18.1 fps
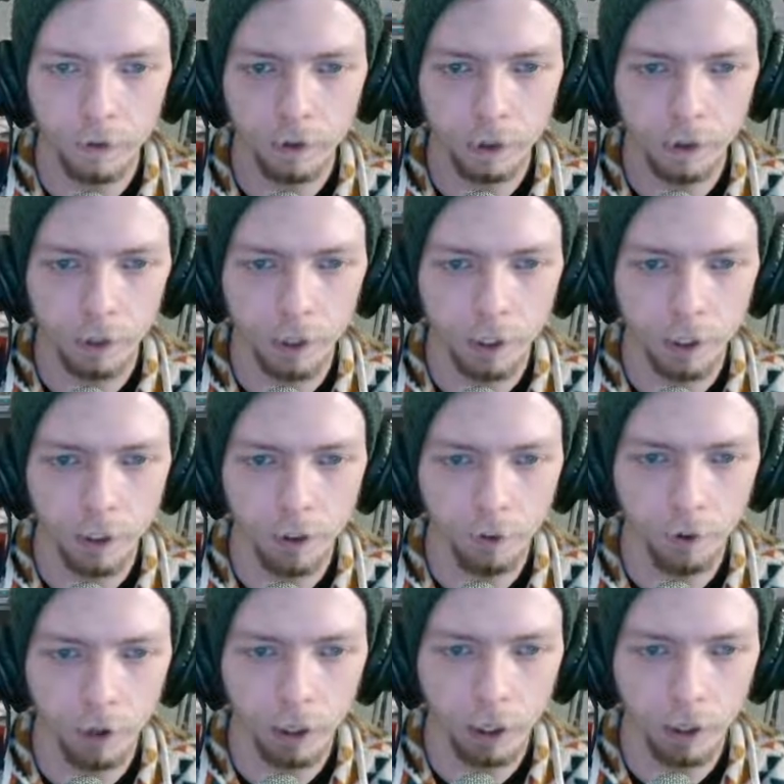So I need to
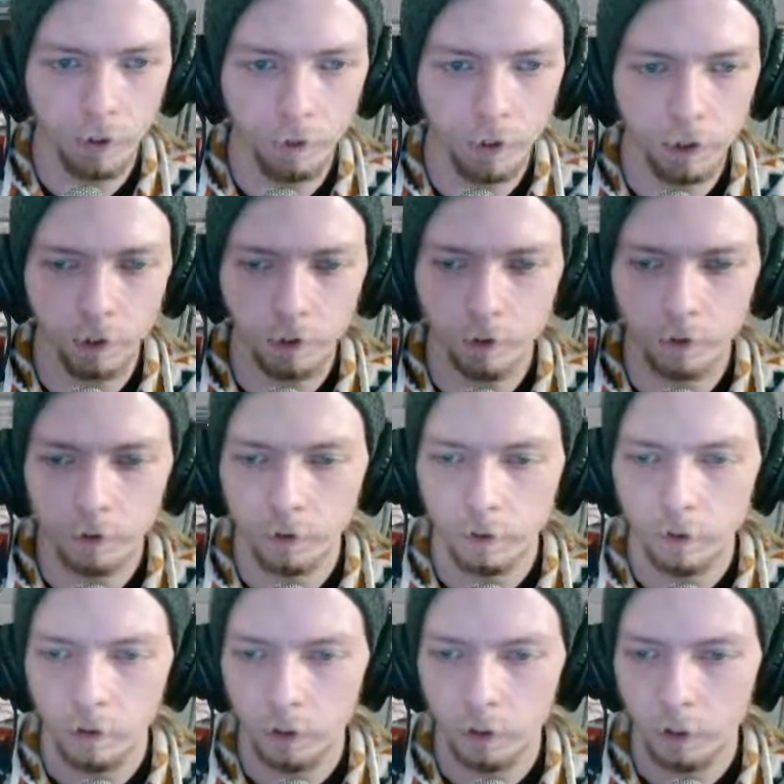grab...
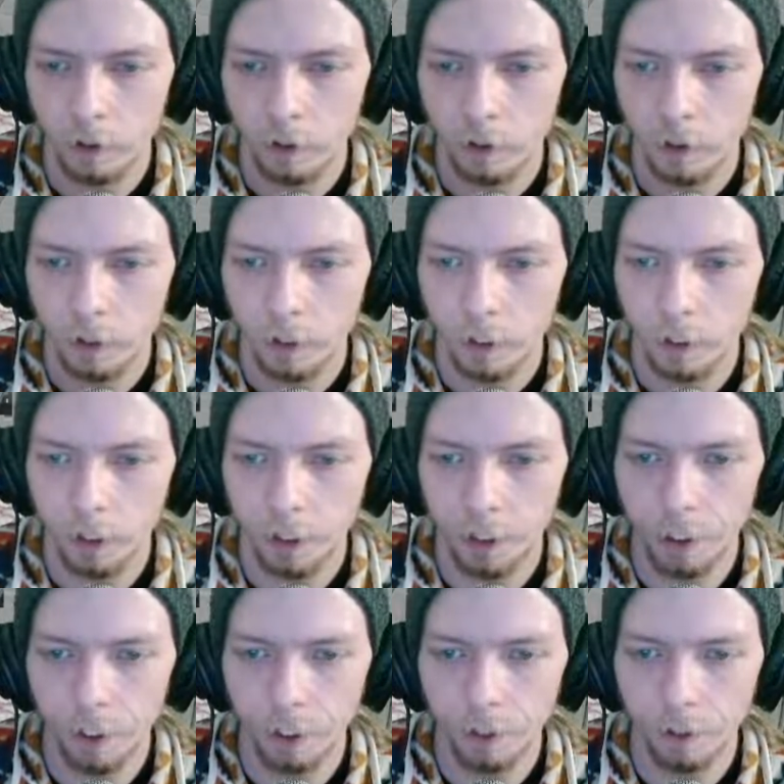
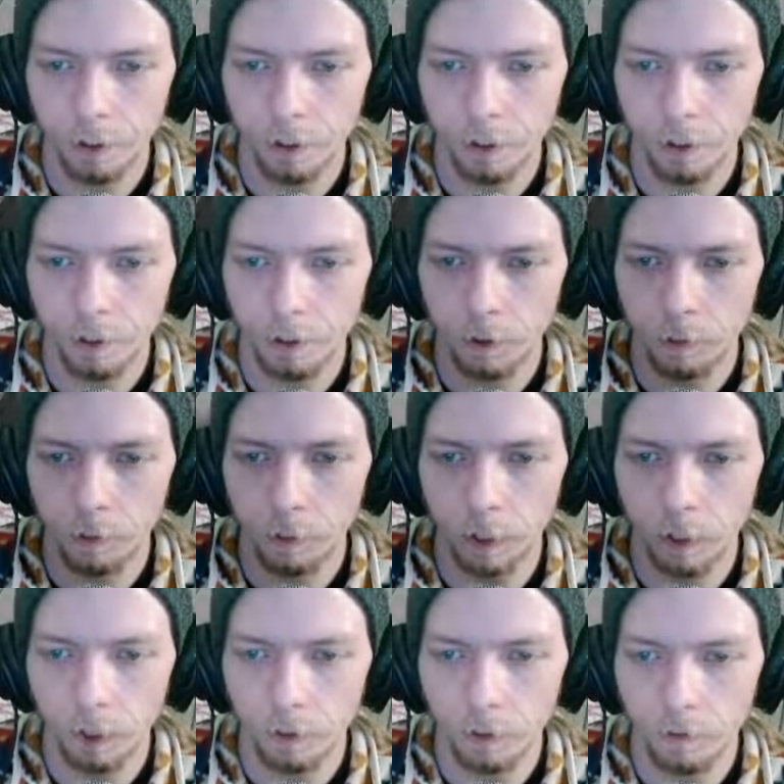Ear
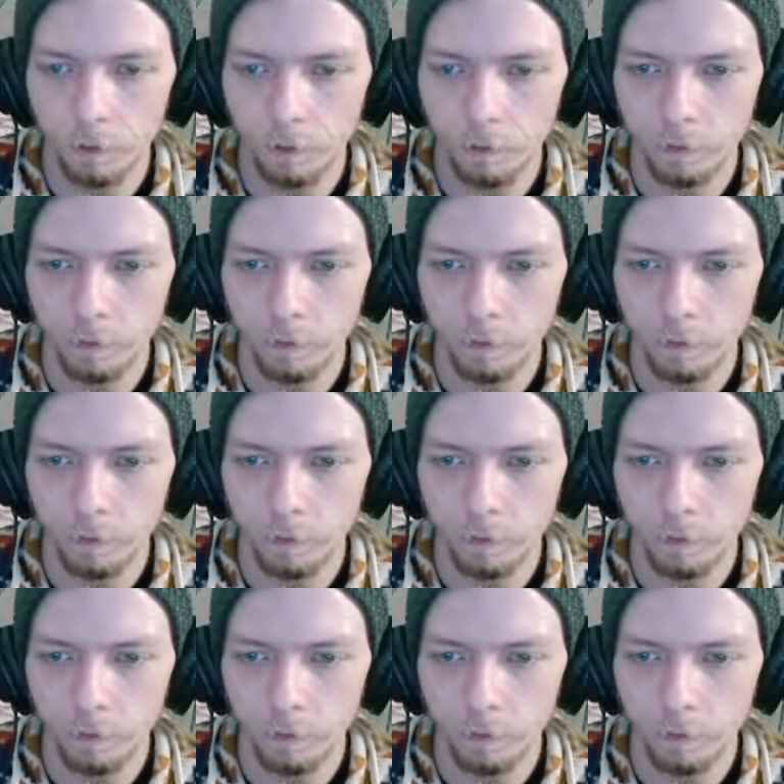bottom.